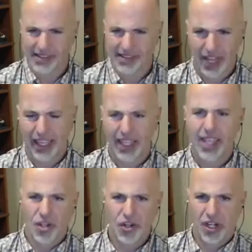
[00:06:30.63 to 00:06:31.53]
like
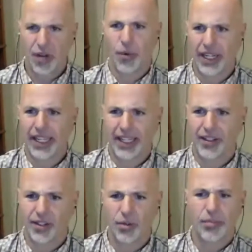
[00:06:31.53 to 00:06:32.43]
shit I want to get
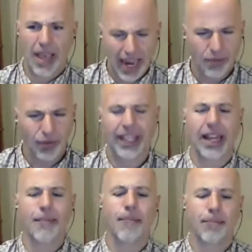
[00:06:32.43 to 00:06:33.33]
into. I really
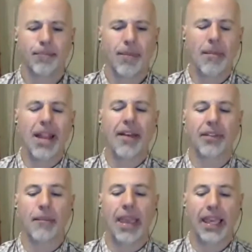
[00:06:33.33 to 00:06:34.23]
I'm gonna
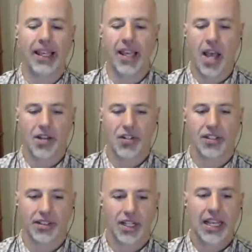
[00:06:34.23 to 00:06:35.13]
have to make a
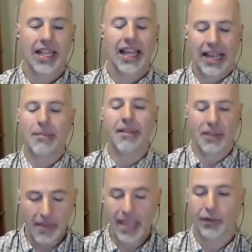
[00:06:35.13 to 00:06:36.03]
conscious. Like, I'm going to have
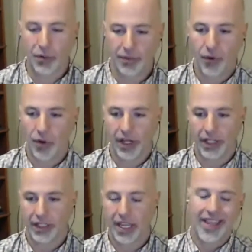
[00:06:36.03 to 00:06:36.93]
to make room for it.
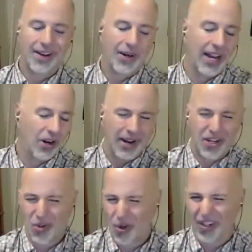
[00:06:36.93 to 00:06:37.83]
And then when I hurt my
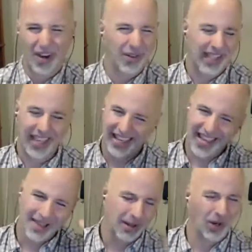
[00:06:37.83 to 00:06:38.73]
shoulder, I was like,
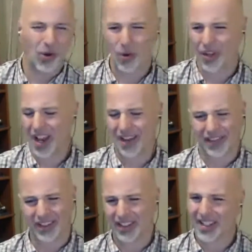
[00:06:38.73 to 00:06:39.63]
I'm going to hold off
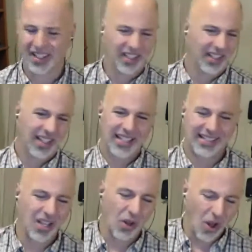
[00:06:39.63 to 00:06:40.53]
because it's
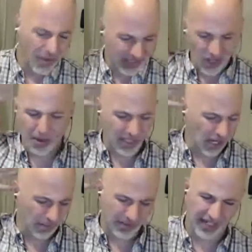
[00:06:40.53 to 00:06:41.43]
still almost
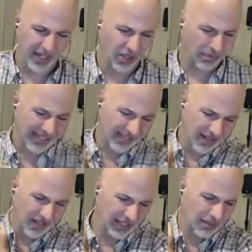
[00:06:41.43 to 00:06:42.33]
100% healed, but I still
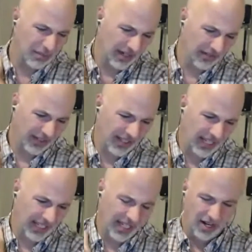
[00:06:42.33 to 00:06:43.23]
have a little bit of
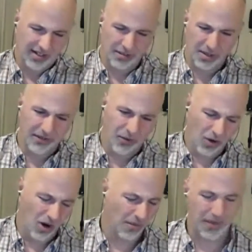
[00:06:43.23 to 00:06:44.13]
fatigue in there and some in the
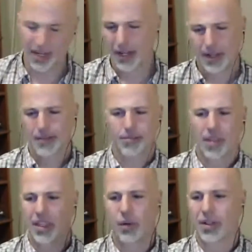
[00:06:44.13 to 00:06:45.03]
forearm. But
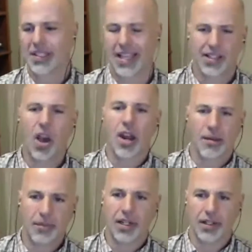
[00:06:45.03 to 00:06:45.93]
I think once that's gone,
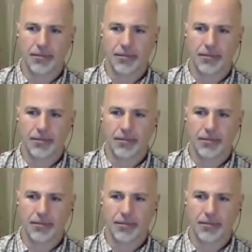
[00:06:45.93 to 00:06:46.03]
I'm gonna